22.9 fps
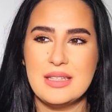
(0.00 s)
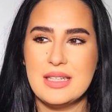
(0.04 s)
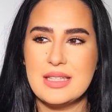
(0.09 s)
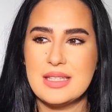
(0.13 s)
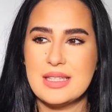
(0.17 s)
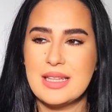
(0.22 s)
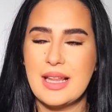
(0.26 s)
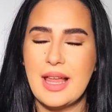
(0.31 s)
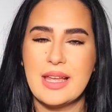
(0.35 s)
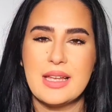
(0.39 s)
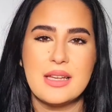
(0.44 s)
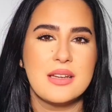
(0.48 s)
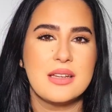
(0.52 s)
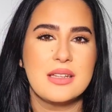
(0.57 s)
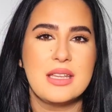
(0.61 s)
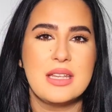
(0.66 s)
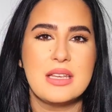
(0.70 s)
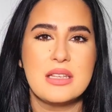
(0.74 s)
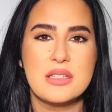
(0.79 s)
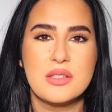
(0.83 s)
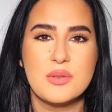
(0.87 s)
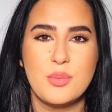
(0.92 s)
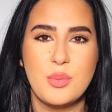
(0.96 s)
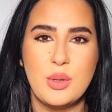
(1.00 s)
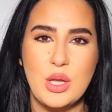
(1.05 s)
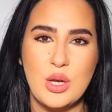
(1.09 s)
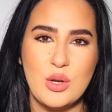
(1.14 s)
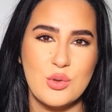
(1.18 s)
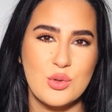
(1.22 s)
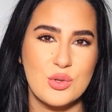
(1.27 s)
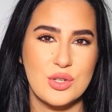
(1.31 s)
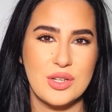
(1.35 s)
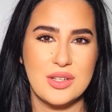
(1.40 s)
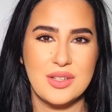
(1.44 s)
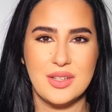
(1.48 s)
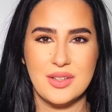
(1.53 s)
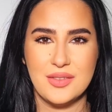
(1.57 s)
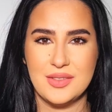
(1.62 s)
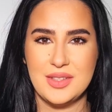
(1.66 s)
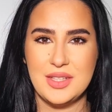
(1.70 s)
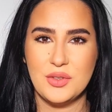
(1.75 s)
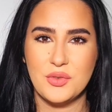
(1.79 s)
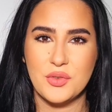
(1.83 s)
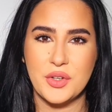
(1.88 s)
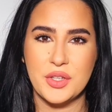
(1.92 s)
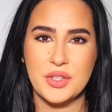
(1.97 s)
It's like an explosion of
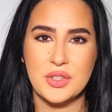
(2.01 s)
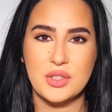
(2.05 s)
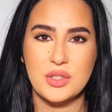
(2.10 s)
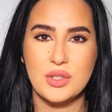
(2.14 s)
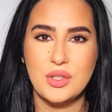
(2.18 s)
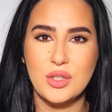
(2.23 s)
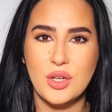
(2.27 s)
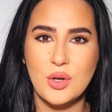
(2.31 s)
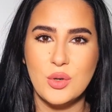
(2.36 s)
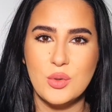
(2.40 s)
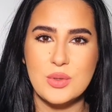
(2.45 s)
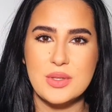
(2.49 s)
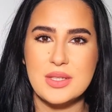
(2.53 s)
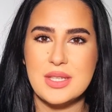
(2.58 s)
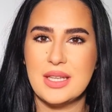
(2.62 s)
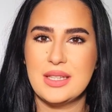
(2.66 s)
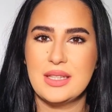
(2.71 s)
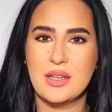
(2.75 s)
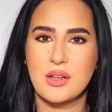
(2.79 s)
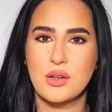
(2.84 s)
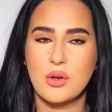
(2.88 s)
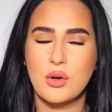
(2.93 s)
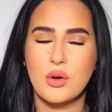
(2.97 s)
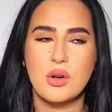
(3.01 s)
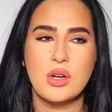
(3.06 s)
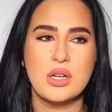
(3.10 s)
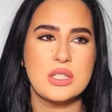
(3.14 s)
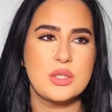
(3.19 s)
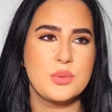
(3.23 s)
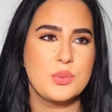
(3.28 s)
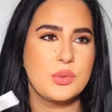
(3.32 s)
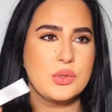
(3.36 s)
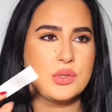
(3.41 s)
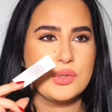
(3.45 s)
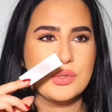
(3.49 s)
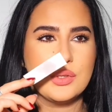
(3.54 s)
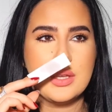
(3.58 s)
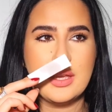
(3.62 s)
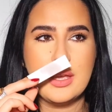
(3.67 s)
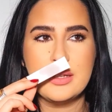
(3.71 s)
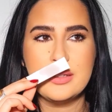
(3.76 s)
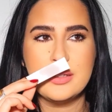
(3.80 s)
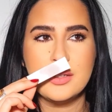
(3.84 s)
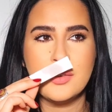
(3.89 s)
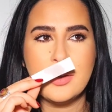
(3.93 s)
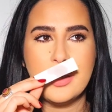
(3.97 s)
different notes and accords put
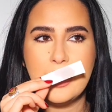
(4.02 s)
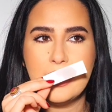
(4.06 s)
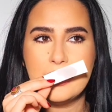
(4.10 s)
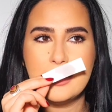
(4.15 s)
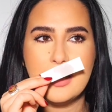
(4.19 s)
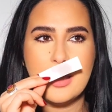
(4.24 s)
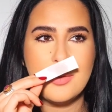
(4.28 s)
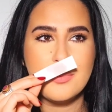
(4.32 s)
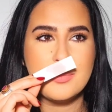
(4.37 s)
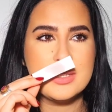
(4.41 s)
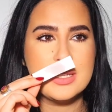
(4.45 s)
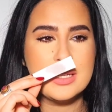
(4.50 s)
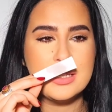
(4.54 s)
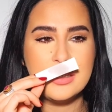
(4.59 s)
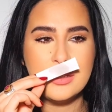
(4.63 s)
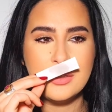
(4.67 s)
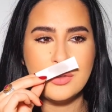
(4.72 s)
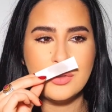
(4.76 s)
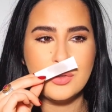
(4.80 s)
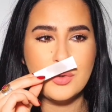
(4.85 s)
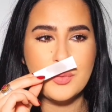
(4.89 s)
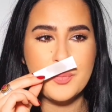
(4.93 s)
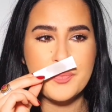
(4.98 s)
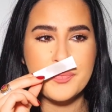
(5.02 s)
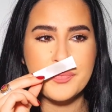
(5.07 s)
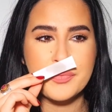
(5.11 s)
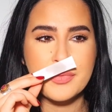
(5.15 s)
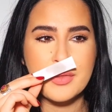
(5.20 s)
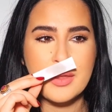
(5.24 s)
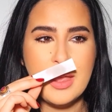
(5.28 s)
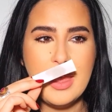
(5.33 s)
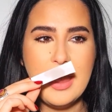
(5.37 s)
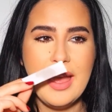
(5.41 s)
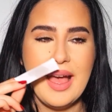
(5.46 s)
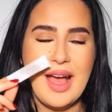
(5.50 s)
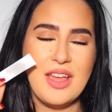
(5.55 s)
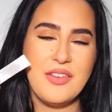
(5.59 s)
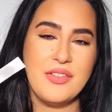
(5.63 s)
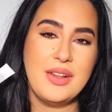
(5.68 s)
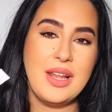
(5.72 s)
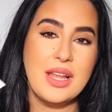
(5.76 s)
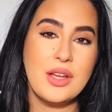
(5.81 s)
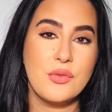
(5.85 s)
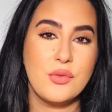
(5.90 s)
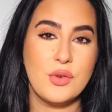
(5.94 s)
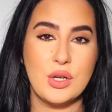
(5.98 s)
together, and I'm telling you, I
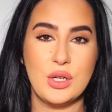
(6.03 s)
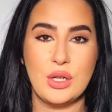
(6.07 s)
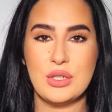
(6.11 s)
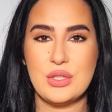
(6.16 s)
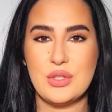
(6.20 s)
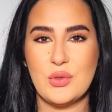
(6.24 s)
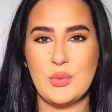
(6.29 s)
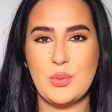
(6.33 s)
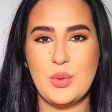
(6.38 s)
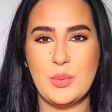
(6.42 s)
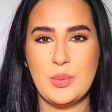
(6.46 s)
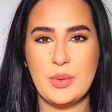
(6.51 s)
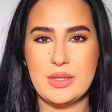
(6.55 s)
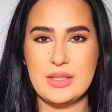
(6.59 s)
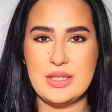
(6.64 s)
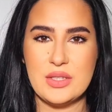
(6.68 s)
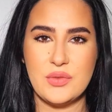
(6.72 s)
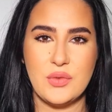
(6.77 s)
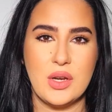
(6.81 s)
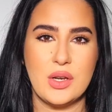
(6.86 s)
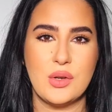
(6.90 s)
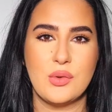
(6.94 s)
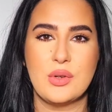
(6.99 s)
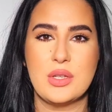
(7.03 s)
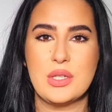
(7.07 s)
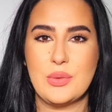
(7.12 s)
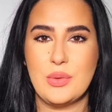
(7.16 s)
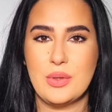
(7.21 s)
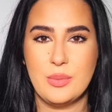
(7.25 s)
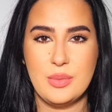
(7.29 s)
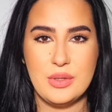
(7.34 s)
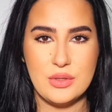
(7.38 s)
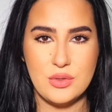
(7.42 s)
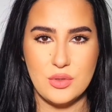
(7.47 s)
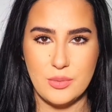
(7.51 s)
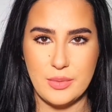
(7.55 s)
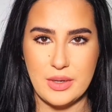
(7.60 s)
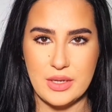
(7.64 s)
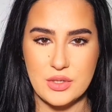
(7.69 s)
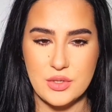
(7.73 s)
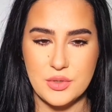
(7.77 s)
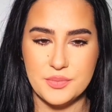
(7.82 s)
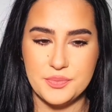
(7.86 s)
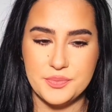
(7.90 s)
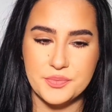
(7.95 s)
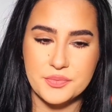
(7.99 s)
feel like for lots of people this fragrance will be too
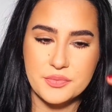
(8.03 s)
much.